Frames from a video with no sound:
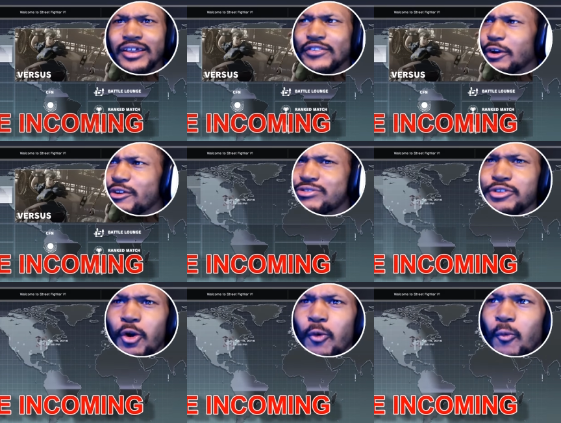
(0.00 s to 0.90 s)
There is
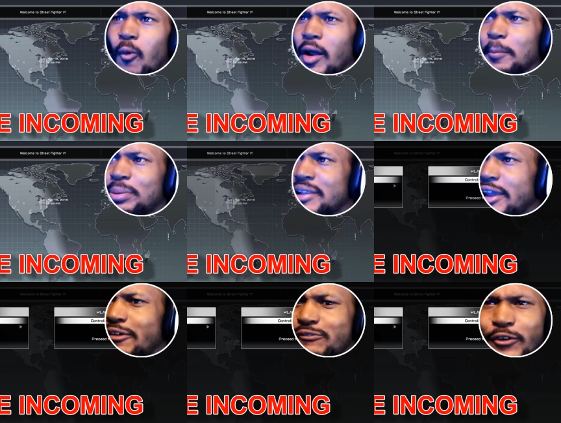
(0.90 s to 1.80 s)
no
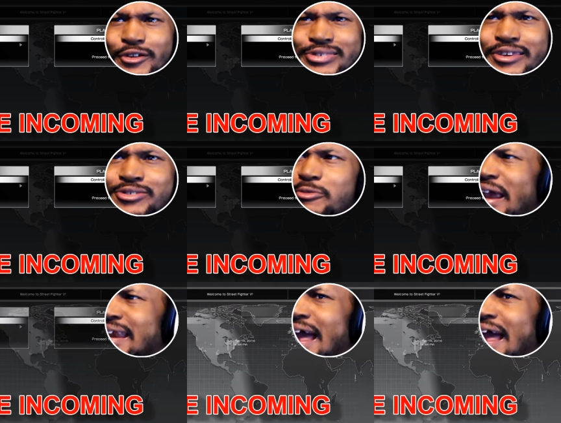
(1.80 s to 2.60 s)
one-player versus right